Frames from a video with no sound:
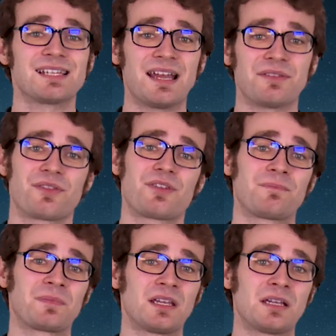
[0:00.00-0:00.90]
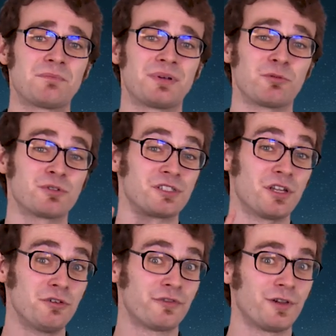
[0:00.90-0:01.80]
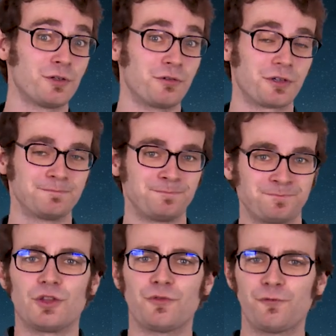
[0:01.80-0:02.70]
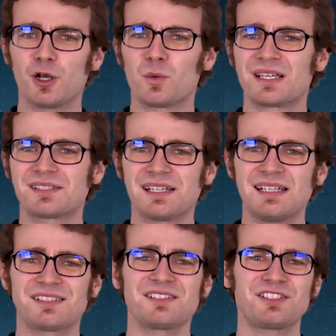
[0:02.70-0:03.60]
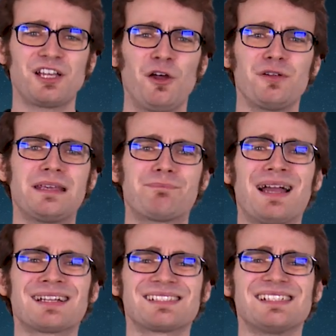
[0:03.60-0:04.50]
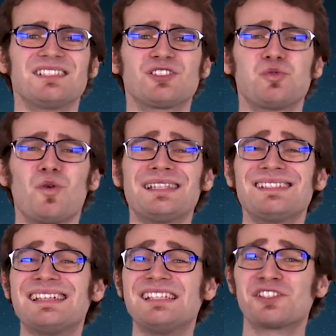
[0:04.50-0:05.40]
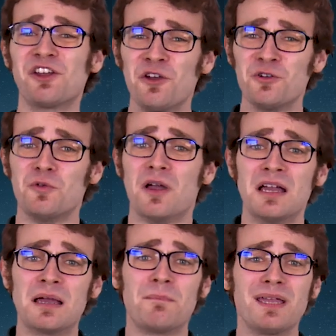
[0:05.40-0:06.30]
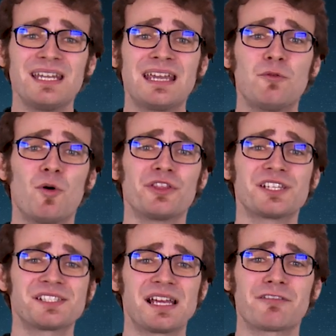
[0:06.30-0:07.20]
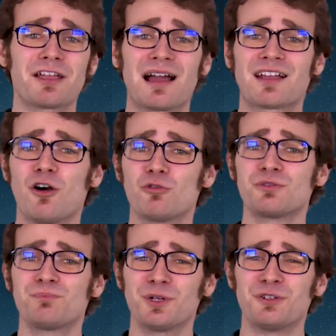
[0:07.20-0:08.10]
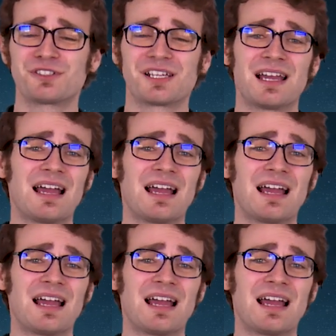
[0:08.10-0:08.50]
10th. But it was no fluke. The following season, Toni banged in 22, meaning he won the Serie A Golden Boot